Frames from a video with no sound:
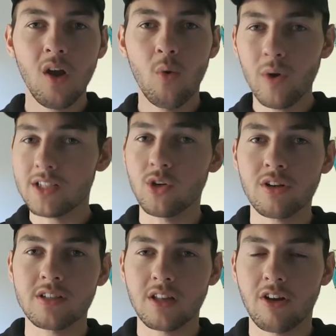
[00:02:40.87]
We took
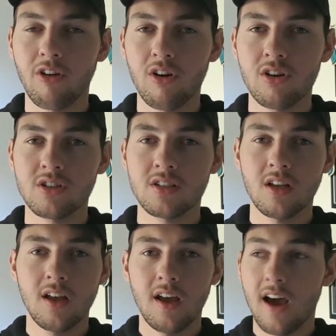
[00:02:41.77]
it to the Crows
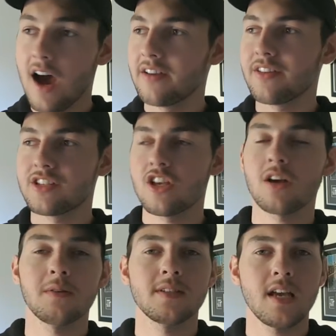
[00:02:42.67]
under the
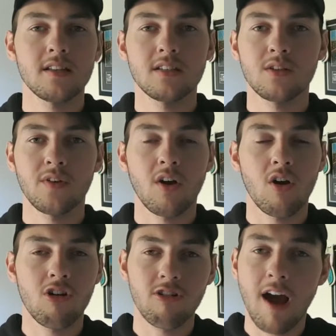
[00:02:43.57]
circumstances of a
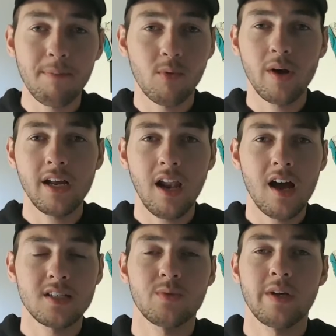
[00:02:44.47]
crap week
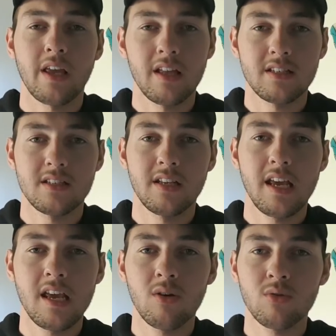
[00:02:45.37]
last week against the
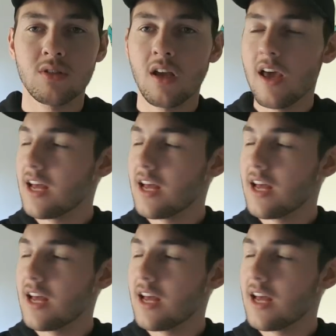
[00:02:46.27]
Eagles